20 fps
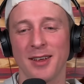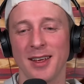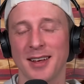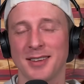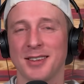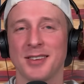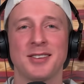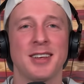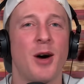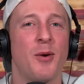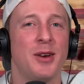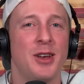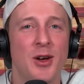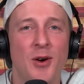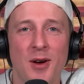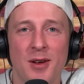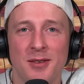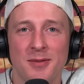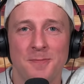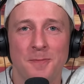Yes, this is how we
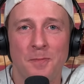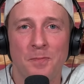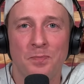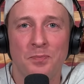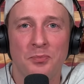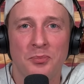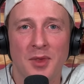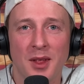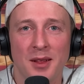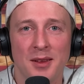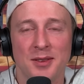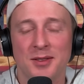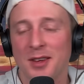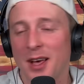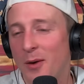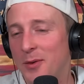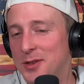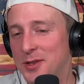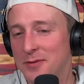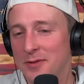do it. This is
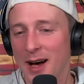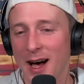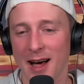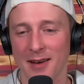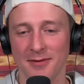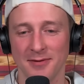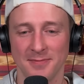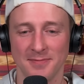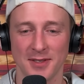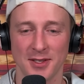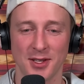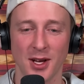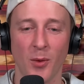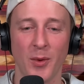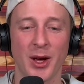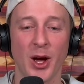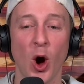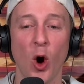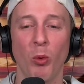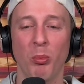how we survive. This is how
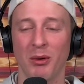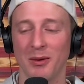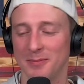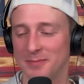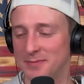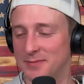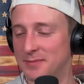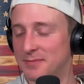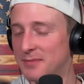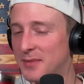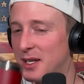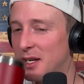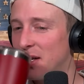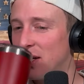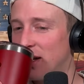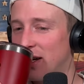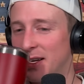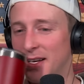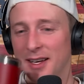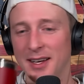we cope.
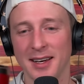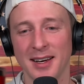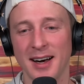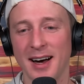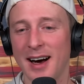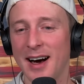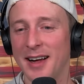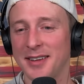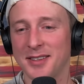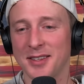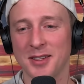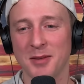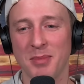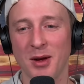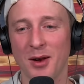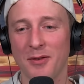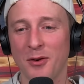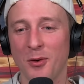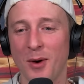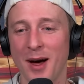Ah, it's just a
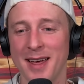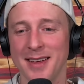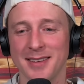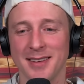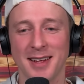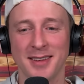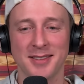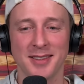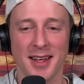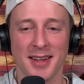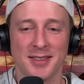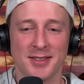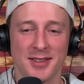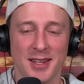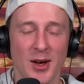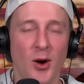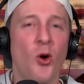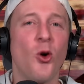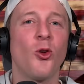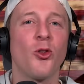beautiful way. It's
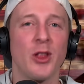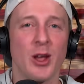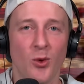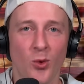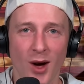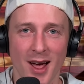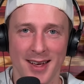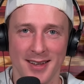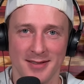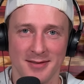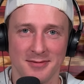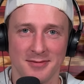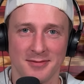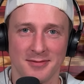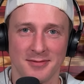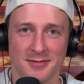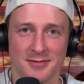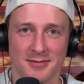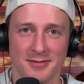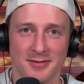the only way
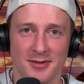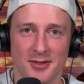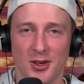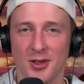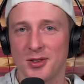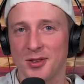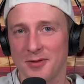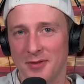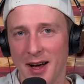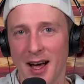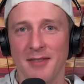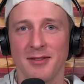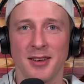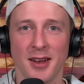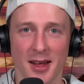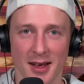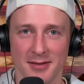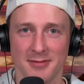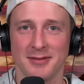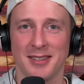to survive
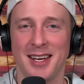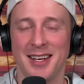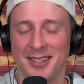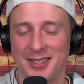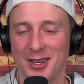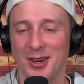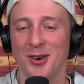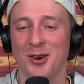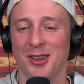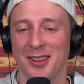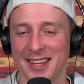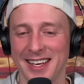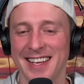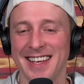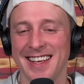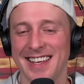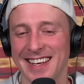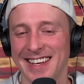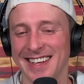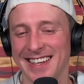today.
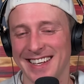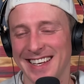Truly.